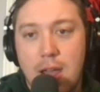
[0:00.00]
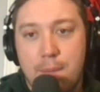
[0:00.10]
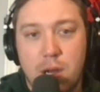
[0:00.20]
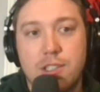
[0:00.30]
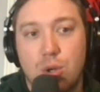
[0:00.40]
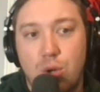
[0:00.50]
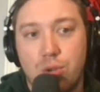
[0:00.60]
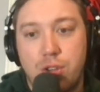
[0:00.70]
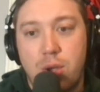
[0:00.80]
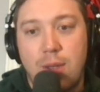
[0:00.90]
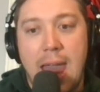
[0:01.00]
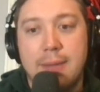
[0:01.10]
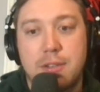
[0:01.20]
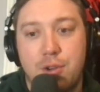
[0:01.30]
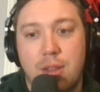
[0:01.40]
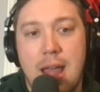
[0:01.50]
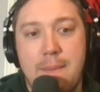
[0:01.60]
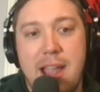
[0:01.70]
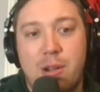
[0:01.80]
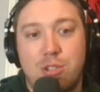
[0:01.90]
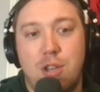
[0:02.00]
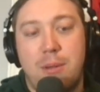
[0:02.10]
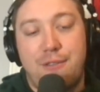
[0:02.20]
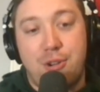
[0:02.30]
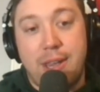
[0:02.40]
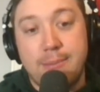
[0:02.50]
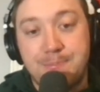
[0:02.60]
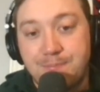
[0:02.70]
but also hold 2 gaps for linebackers to be free